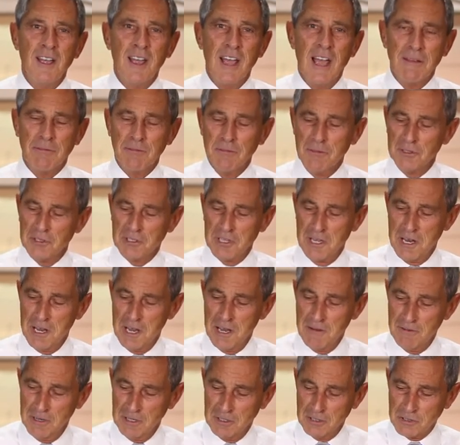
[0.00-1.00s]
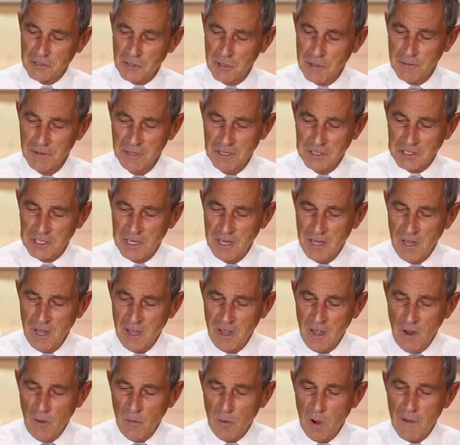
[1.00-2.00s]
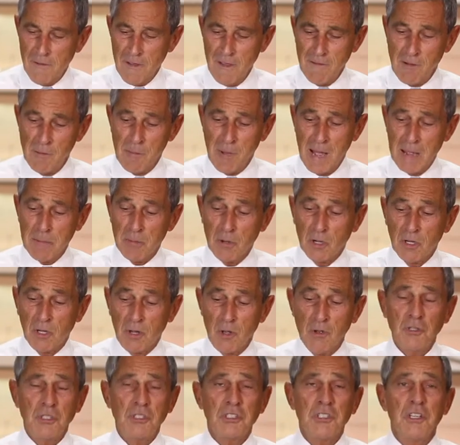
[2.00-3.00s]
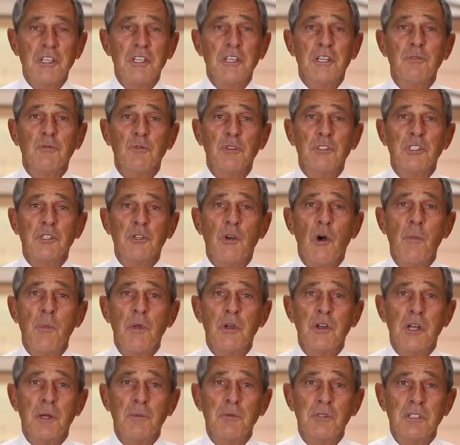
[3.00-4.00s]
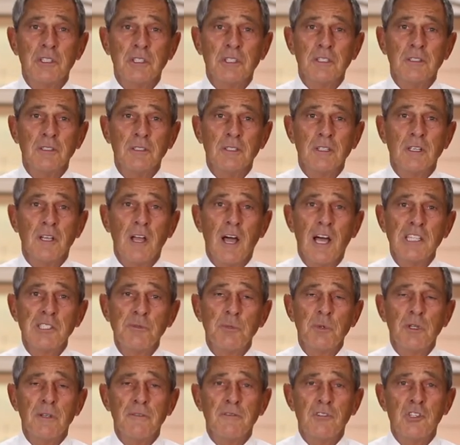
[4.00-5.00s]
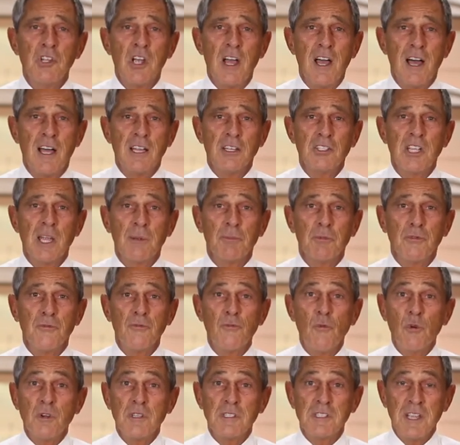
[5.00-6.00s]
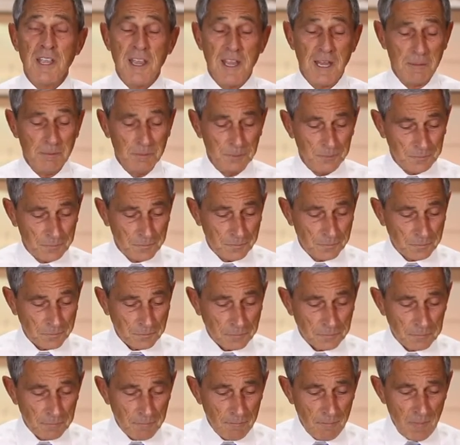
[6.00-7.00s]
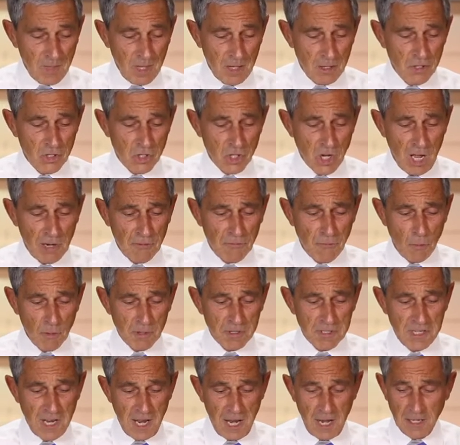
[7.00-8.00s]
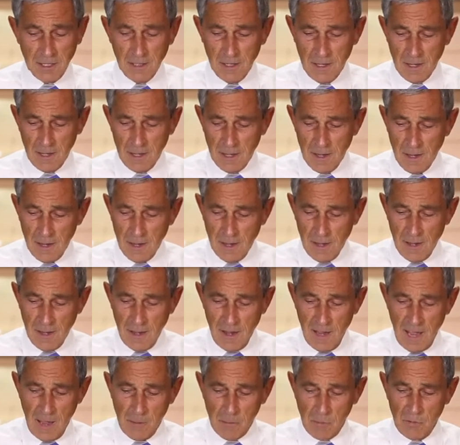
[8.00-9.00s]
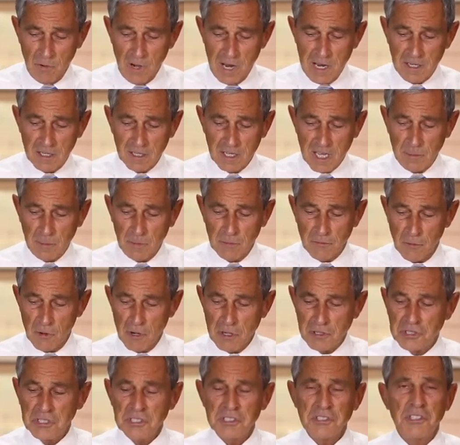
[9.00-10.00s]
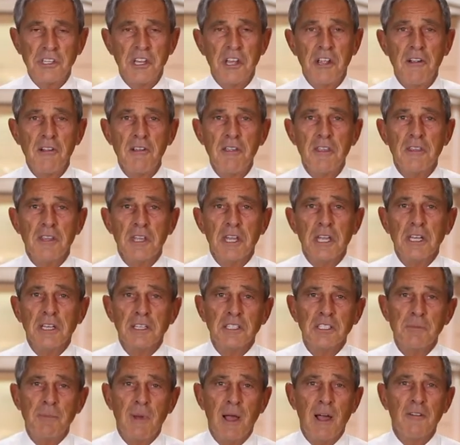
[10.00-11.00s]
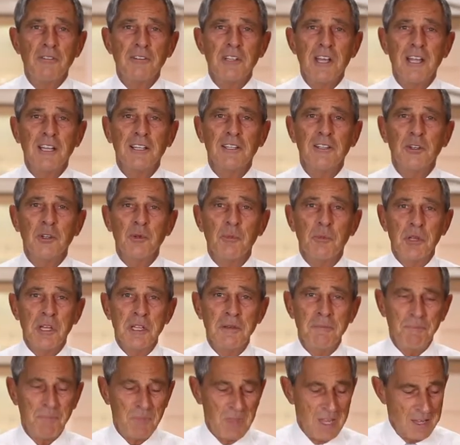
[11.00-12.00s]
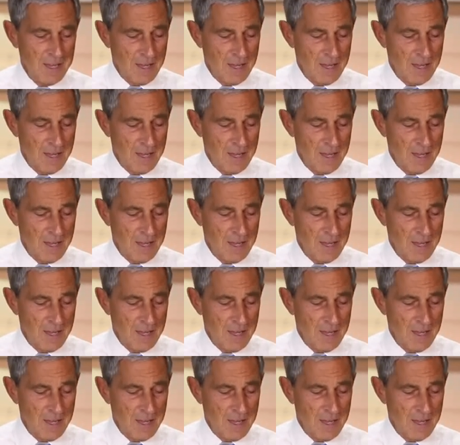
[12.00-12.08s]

after the Sunday evening service. Well, if you have a Bible close to you, would you open it up to the Gospel of John, chapter 14. John 14. And we're reading a couple of verses here and then expound on a little bit.